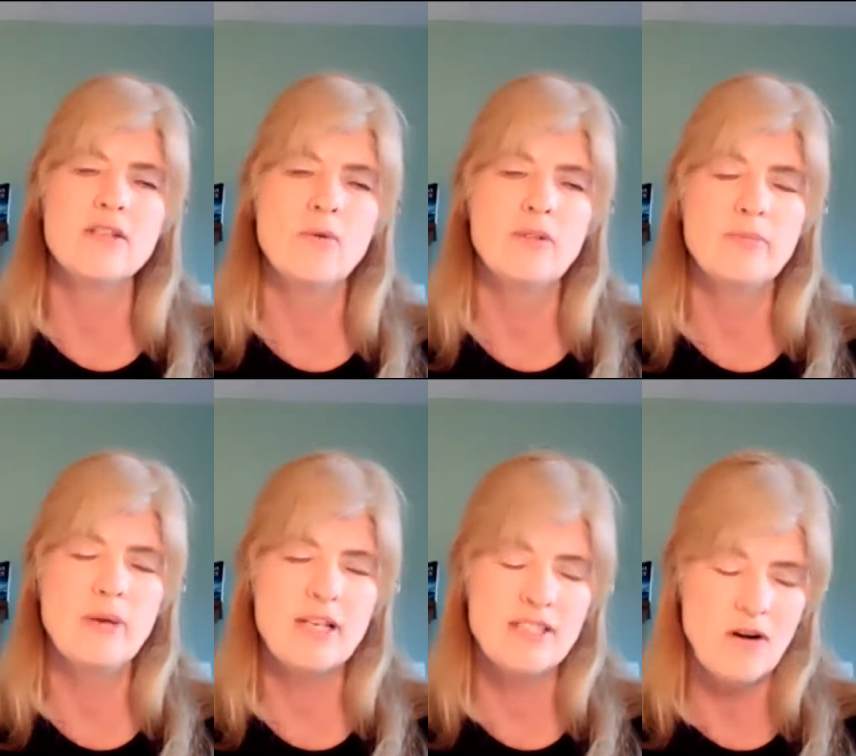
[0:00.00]
to hold a
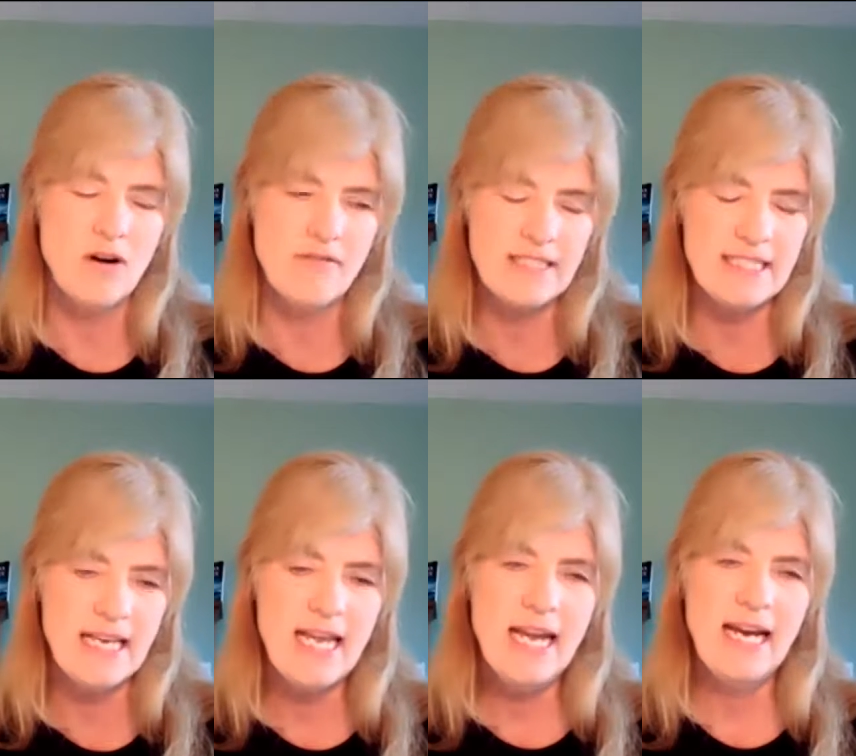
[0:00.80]
press conference,
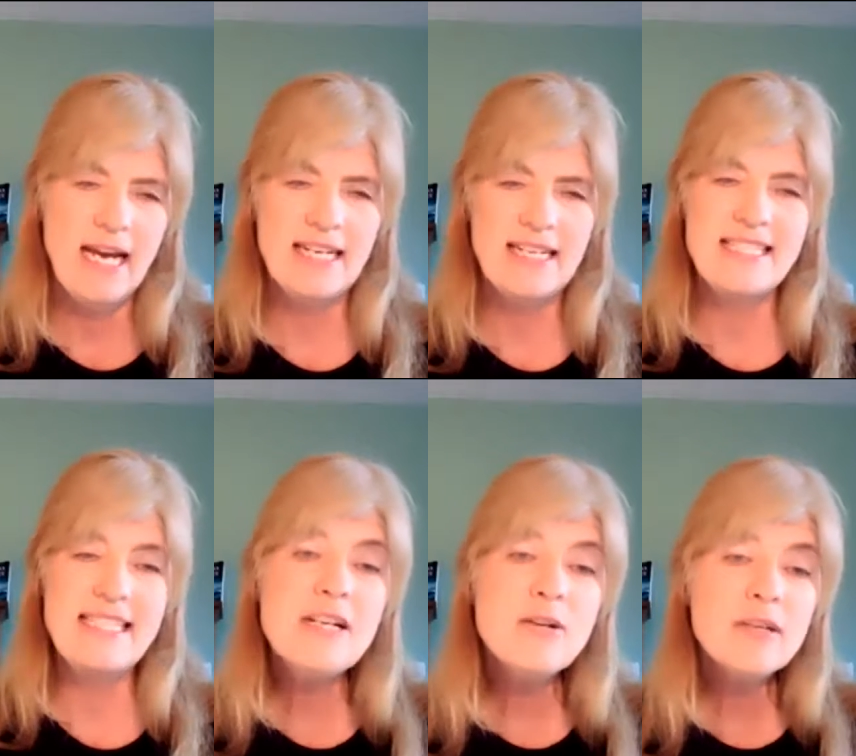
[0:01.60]
and a
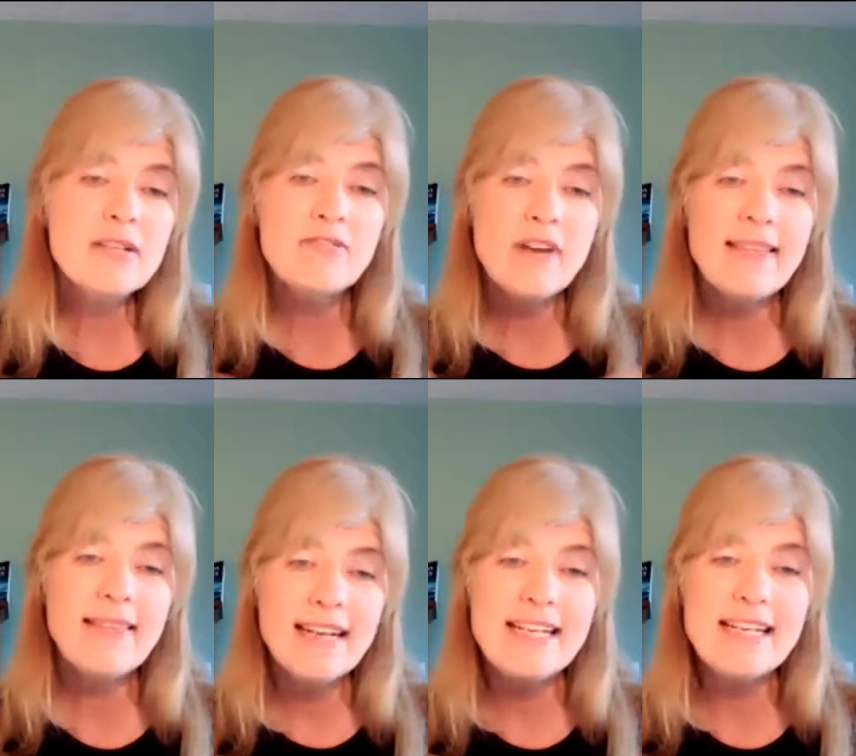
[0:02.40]
secret friend
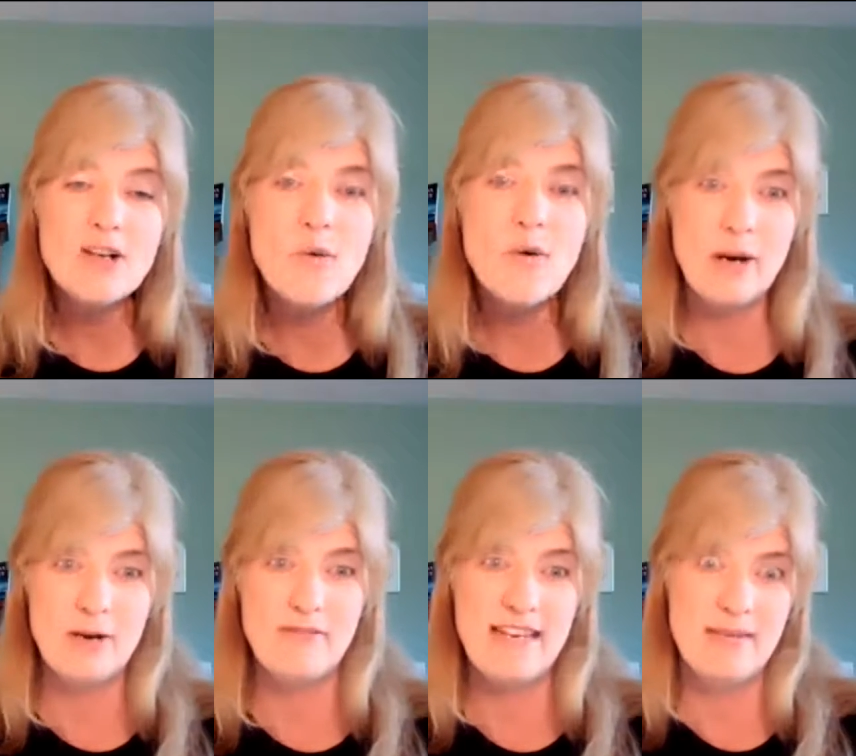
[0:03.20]
that he didn't know about
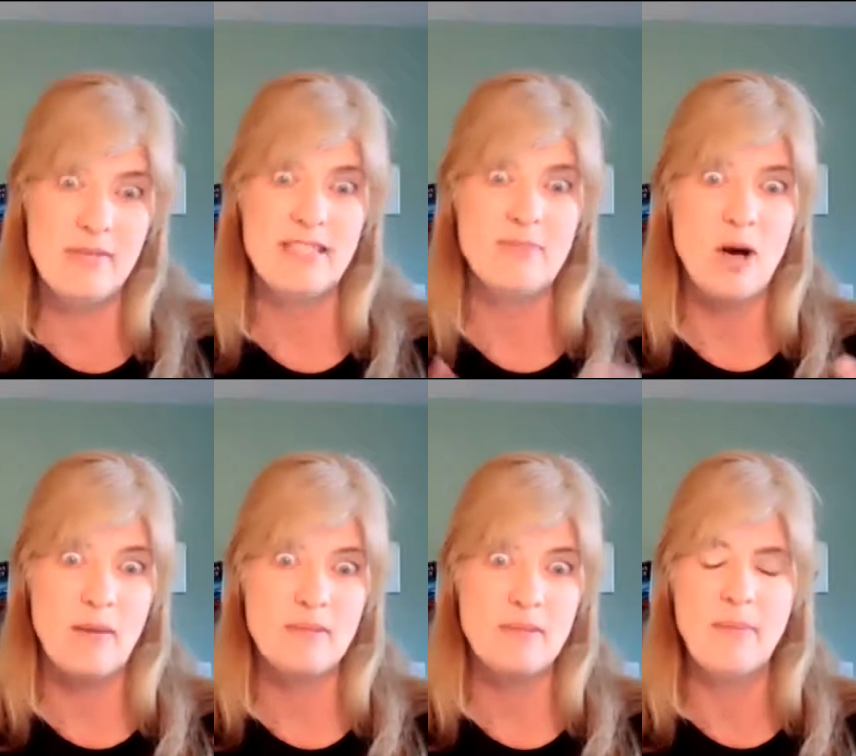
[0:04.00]
of Amy's
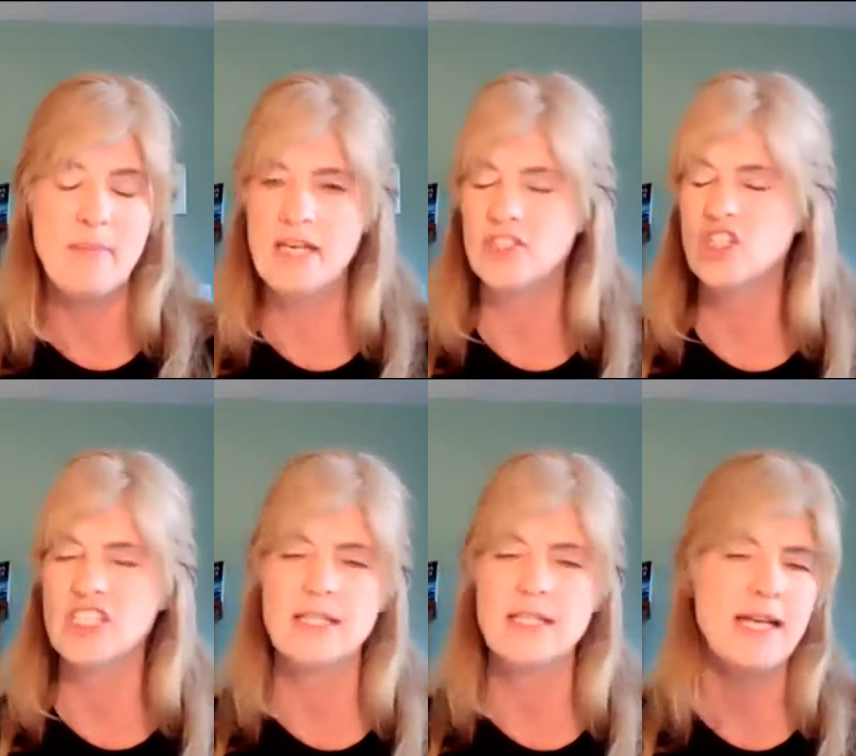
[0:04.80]
pops up and
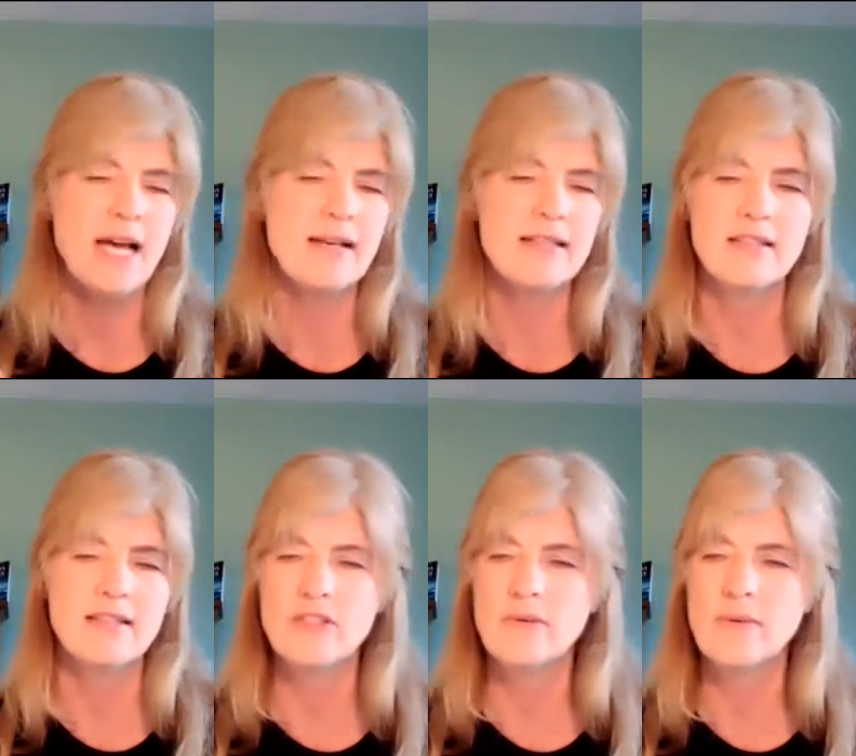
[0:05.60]
just attacks him.
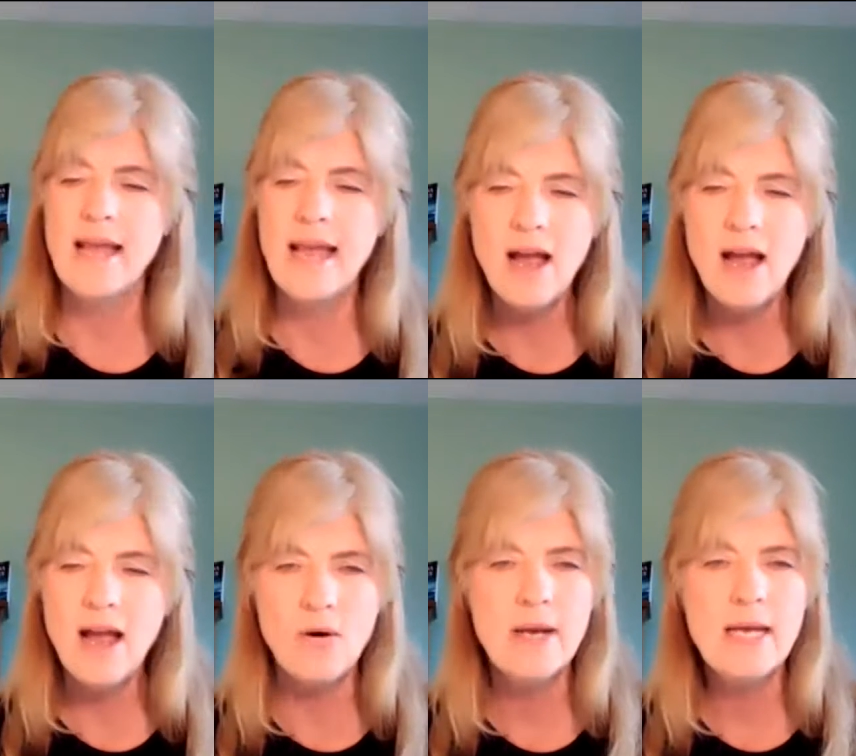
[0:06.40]
So
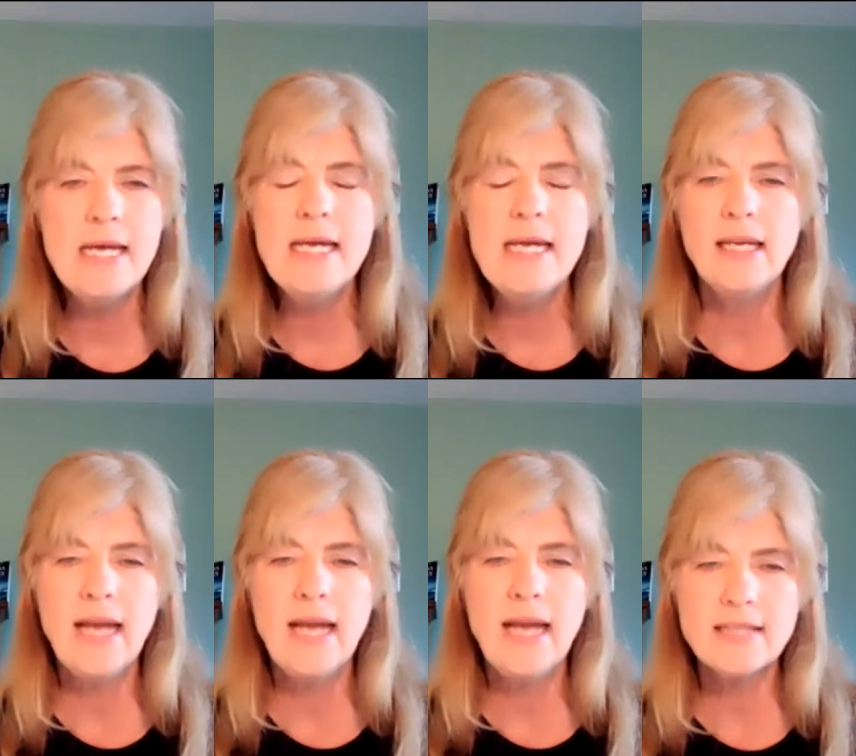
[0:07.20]
now he
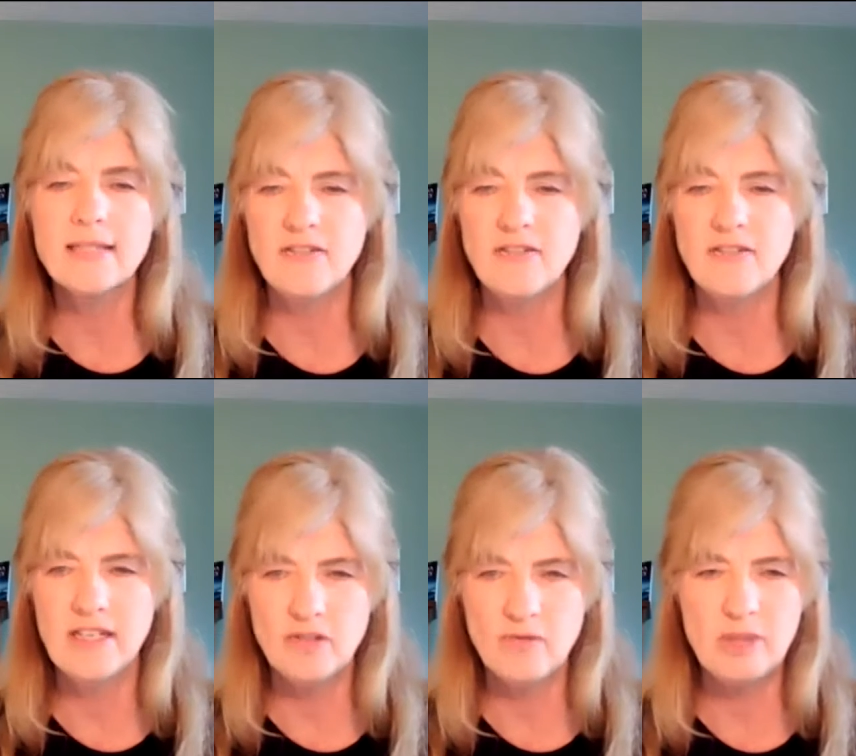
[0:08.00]
has to defend
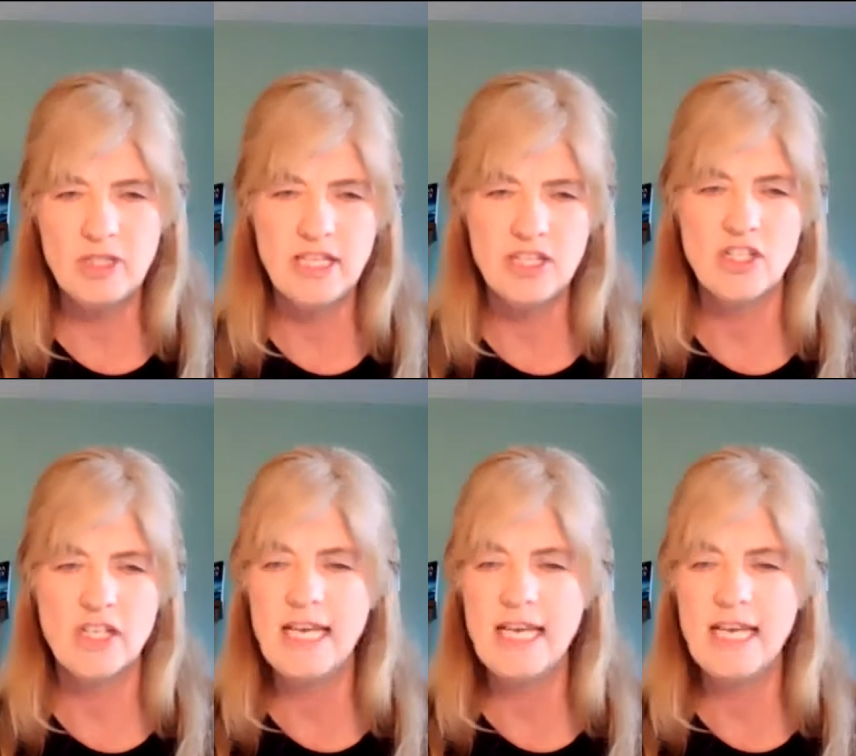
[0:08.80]
his reputation.